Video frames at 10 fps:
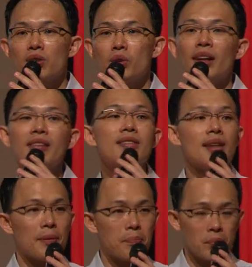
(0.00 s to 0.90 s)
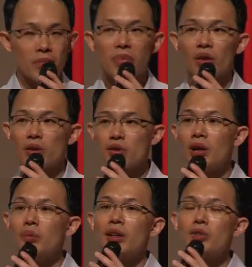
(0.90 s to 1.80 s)
So let's say your
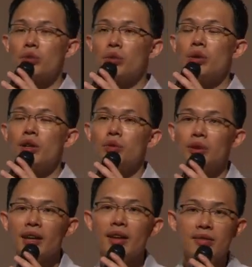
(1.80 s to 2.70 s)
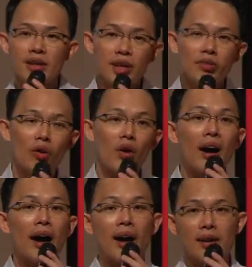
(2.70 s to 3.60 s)
child wants to go into DSA for
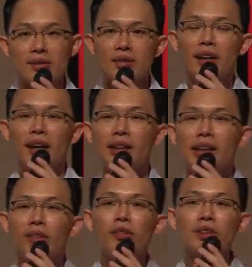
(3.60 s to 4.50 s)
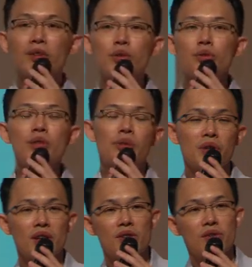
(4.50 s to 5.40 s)
art, and there are 3 schools
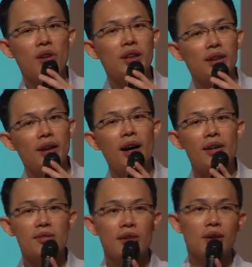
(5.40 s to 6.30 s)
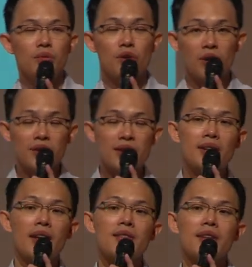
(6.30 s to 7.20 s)
which are strong in art, which offers
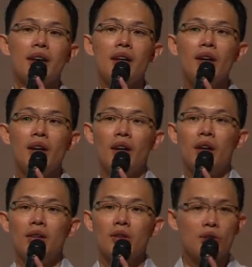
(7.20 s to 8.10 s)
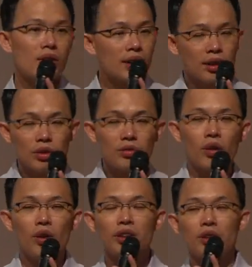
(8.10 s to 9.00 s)
DSA. Your child can go
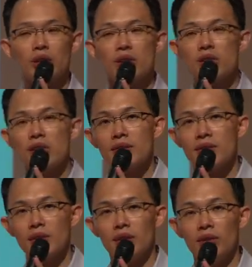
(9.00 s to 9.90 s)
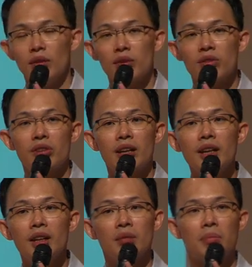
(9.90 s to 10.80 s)
for all the auditions in all
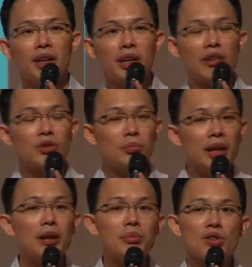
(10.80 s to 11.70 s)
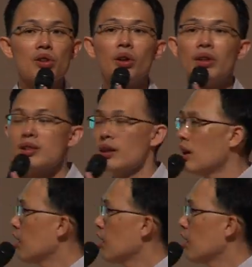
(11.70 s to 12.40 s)
3, but they have to make up the choice